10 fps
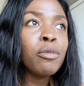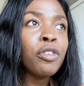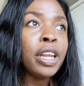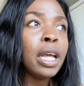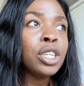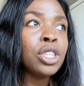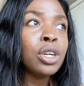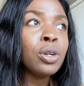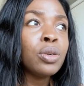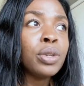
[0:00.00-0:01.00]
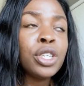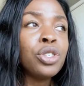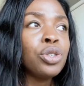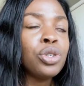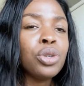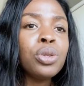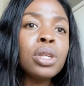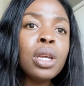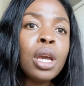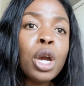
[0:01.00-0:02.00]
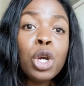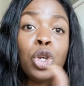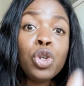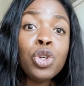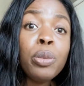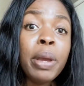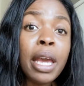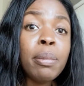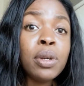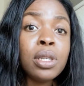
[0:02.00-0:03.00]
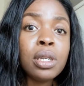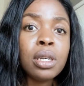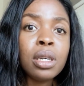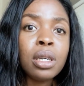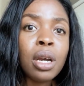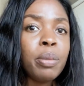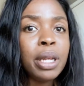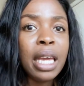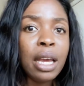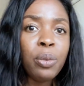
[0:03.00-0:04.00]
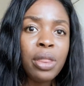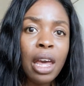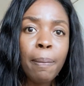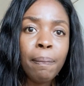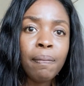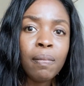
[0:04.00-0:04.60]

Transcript: financial institute, you should be able to communicate with them.